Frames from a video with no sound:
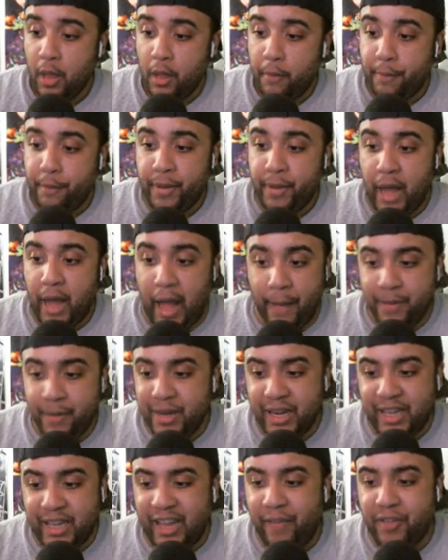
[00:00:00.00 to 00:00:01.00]
But I'm
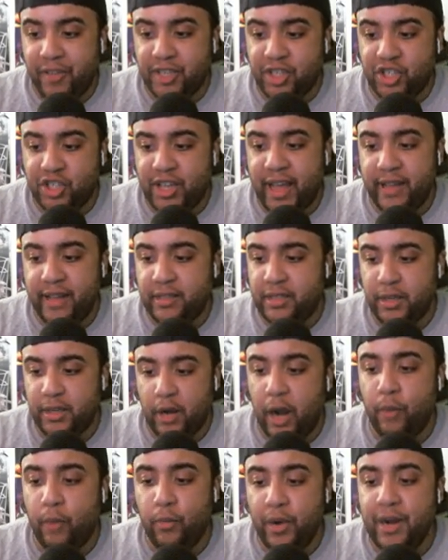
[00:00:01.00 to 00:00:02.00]
gonna give this a chance here.
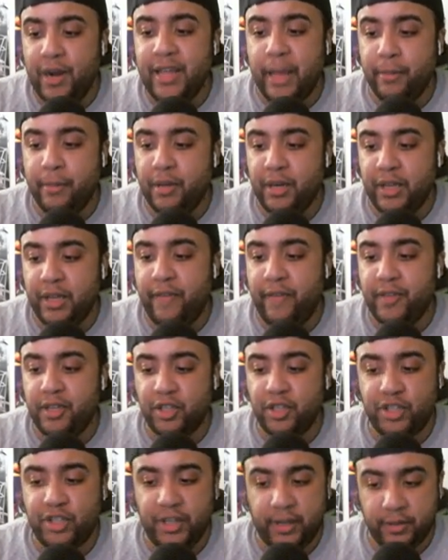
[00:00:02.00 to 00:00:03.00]
I really am gonna give this a
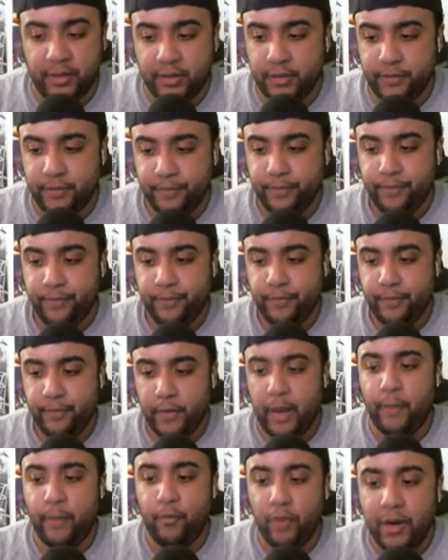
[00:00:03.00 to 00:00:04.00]
chance.
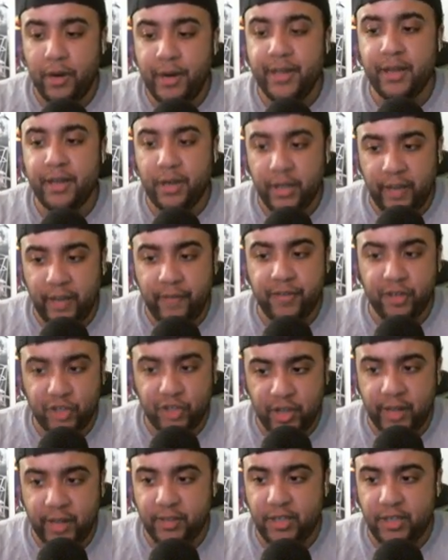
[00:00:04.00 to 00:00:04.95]
I'm really gonna give this a chance